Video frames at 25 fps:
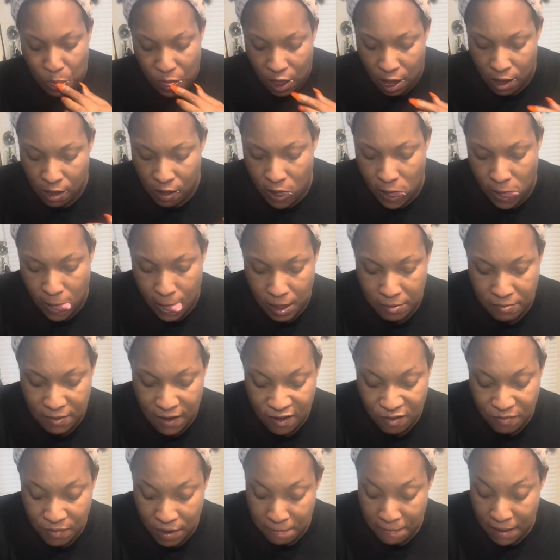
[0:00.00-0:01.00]

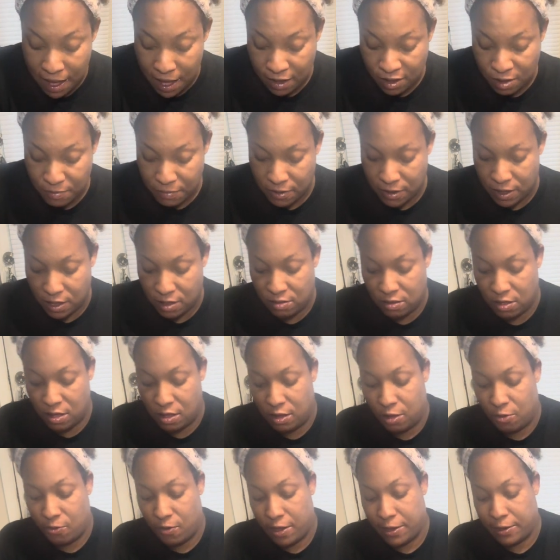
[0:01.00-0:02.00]
That's been my experience
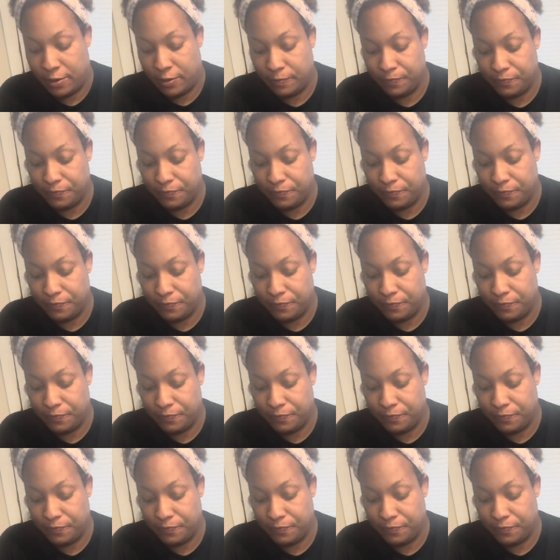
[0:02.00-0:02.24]
anyway.